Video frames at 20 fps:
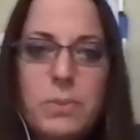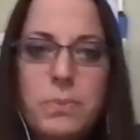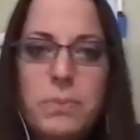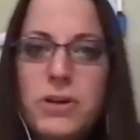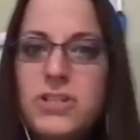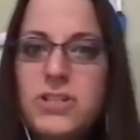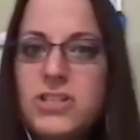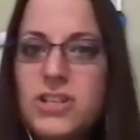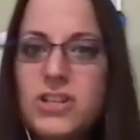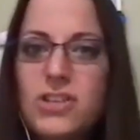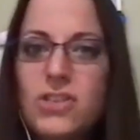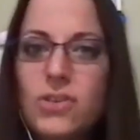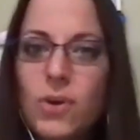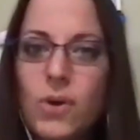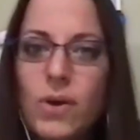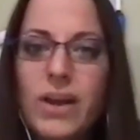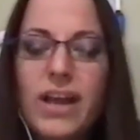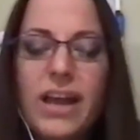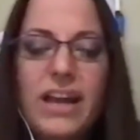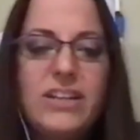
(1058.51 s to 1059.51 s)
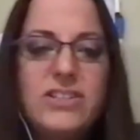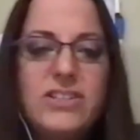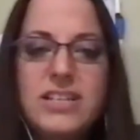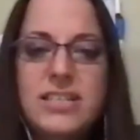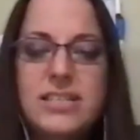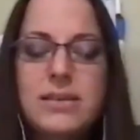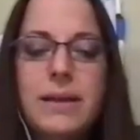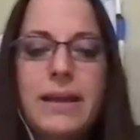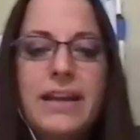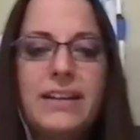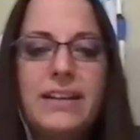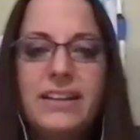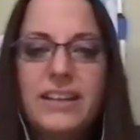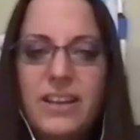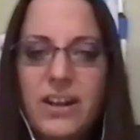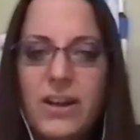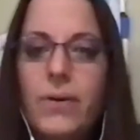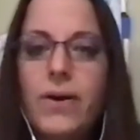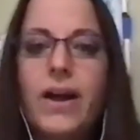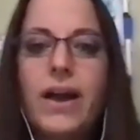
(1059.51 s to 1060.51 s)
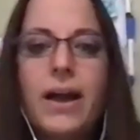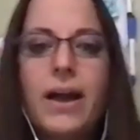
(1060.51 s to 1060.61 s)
pushing through it and just saying, you know what,